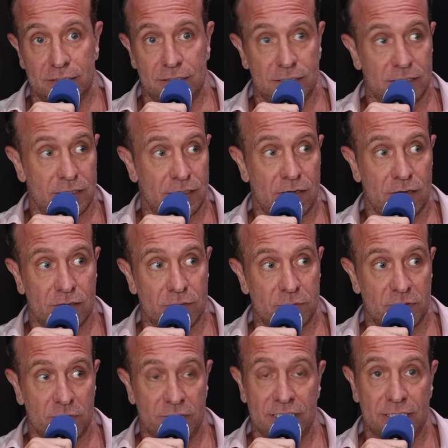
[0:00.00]
Harlem
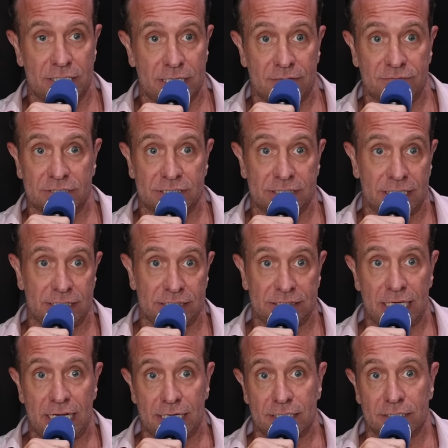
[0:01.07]
and we didn't have to take
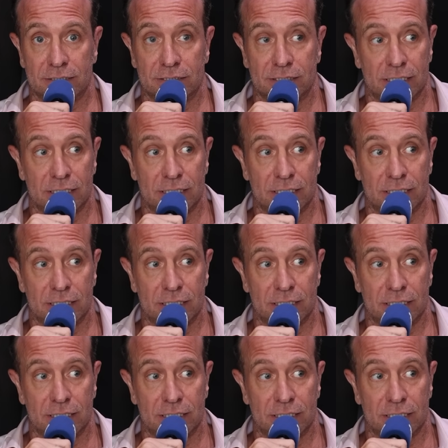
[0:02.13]
Jack.